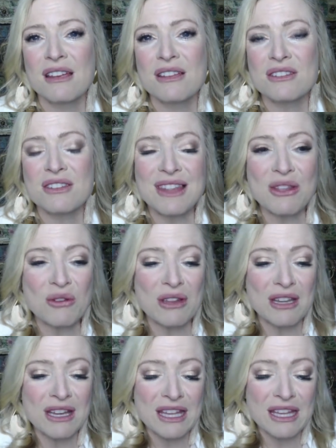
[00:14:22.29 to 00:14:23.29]
so that you
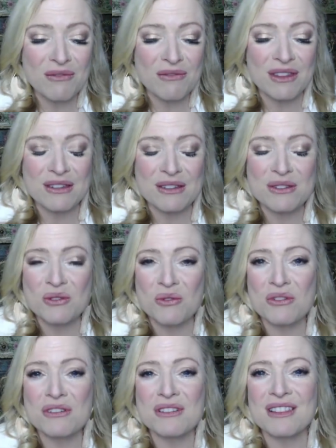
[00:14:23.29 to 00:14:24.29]
could give this
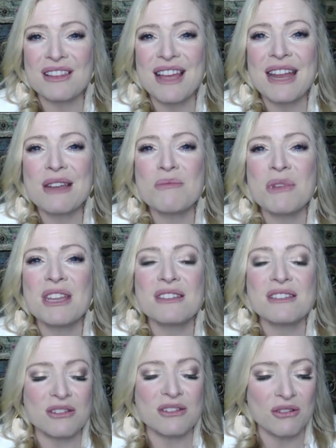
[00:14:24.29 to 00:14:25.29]
Source alignment
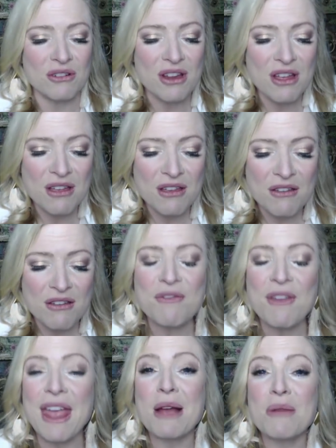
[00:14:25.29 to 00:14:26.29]
to your
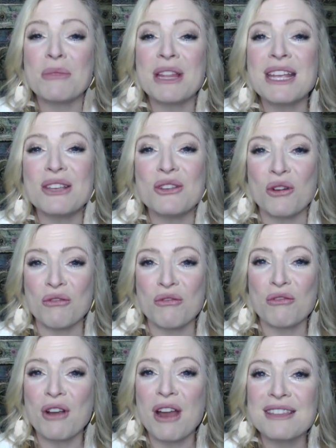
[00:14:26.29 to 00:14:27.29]
family and your
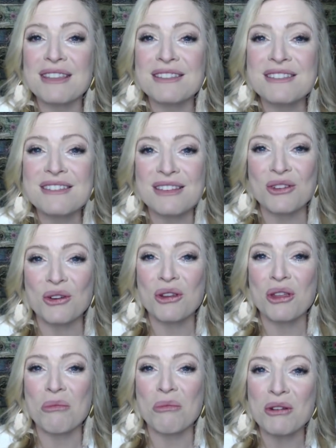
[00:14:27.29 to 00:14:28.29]
friends and your
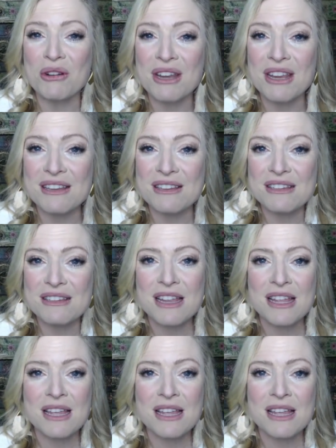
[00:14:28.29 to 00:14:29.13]
communities,